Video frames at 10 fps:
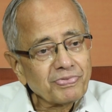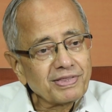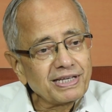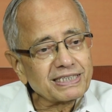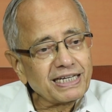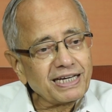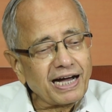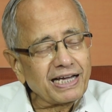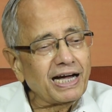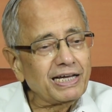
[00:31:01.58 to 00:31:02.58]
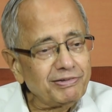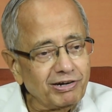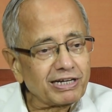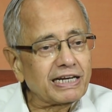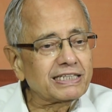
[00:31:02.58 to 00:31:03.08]
They say, I
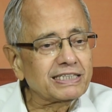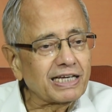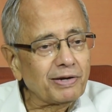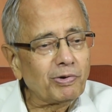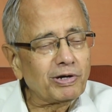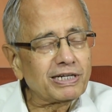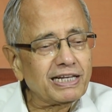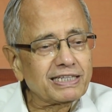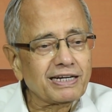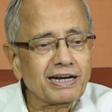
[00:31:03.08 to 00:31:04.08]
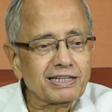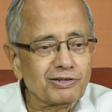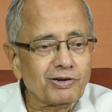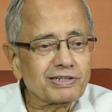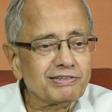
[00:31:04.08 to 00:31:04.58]
work like this, I want like that. Another
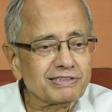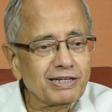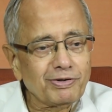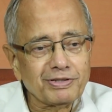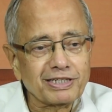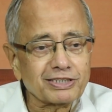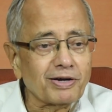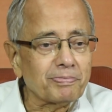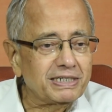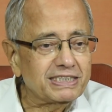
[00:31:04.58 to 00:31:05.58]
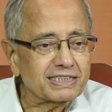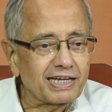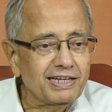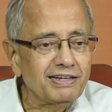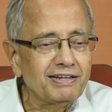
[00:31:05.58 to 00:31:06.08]
doctor say, no, that's not my
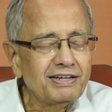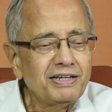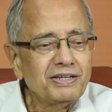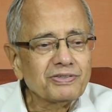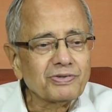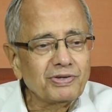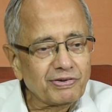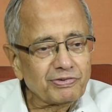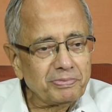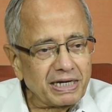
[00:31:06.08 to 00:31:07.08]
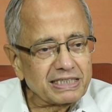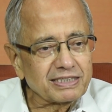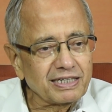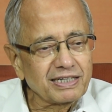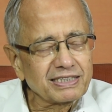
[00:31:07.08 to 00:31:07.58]
style. So you have to match
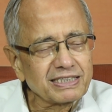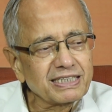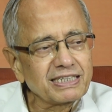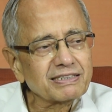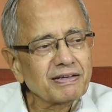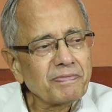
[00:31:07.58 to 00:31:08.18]
these things.